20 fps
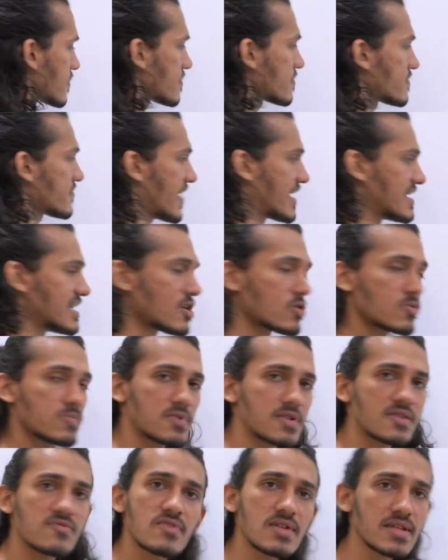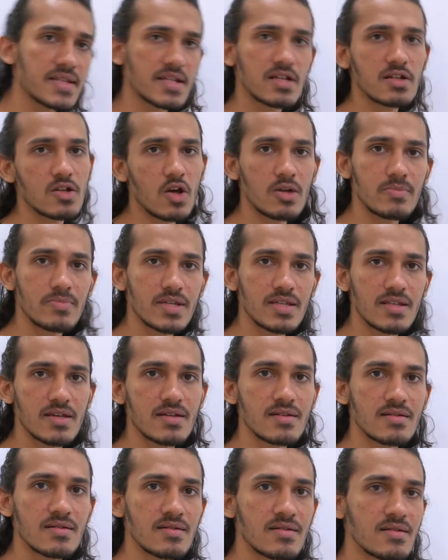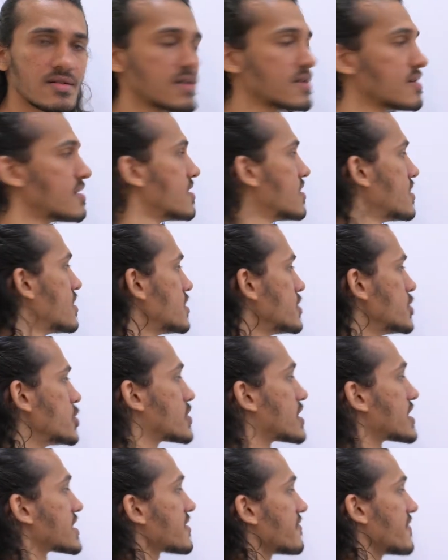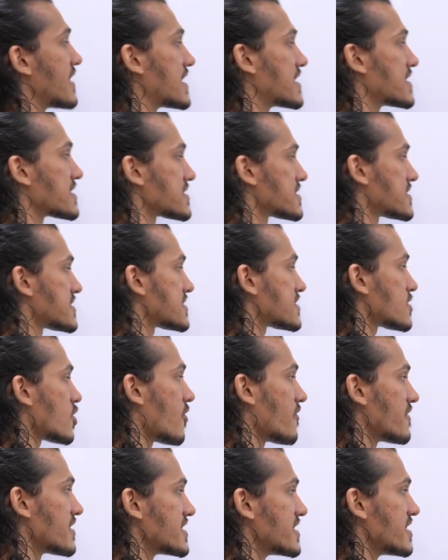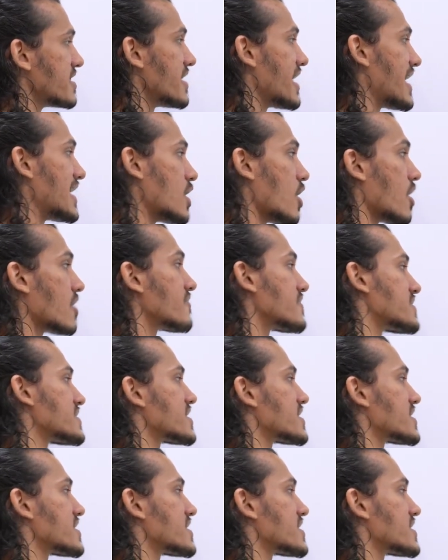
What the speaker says: Final output will still not be there. You cut a vagus over here along with